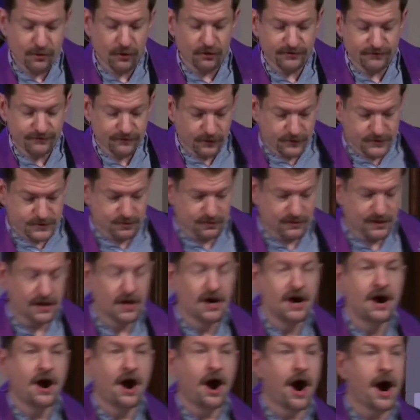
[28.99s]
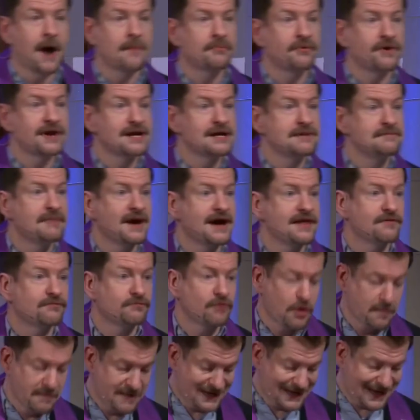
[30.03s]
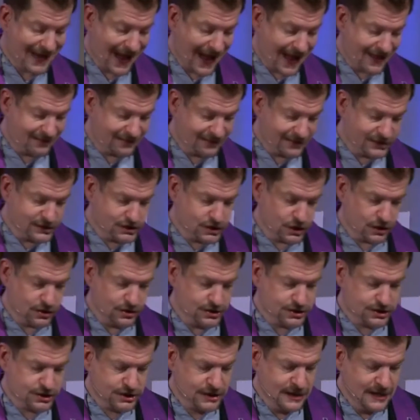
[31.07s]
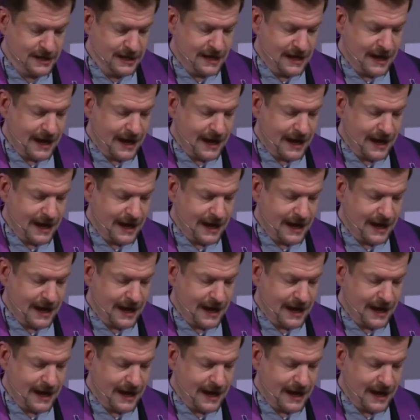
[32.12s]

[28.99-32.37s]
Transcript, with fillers: Both of those were operated by the Roman Catholic Church.